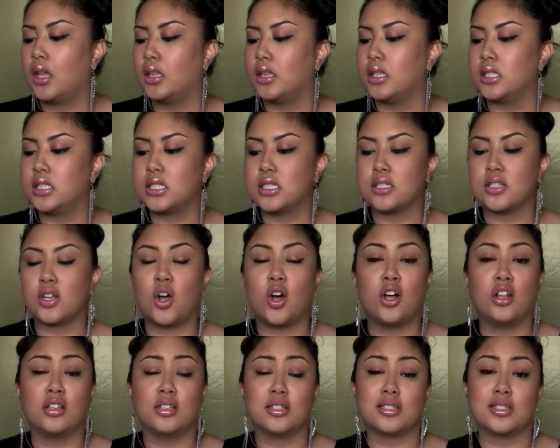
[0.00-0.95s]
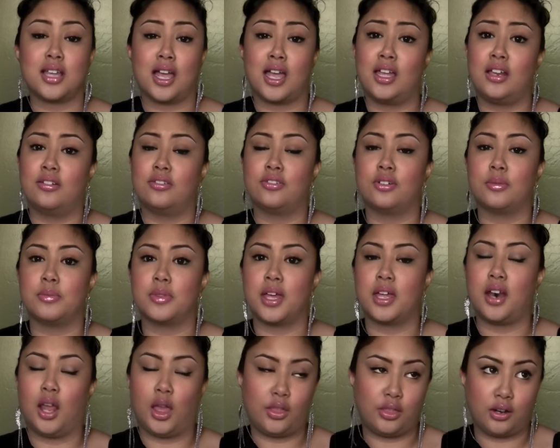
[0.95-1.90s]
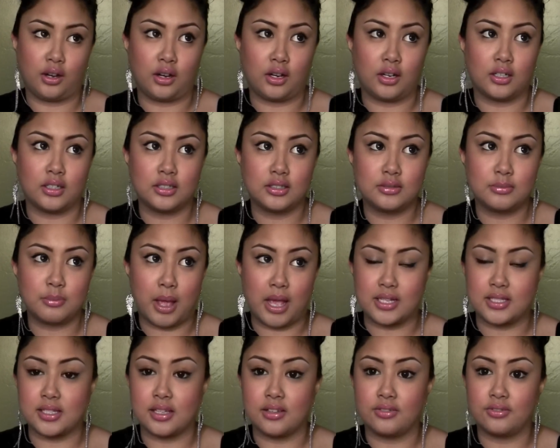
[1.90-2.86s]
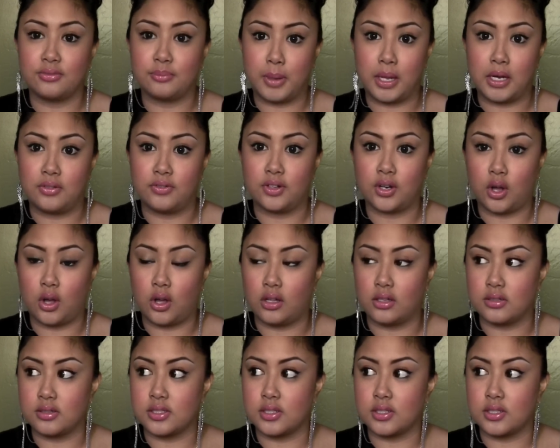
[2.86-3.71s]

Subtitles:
This is all aside from that other massive Benefit haul,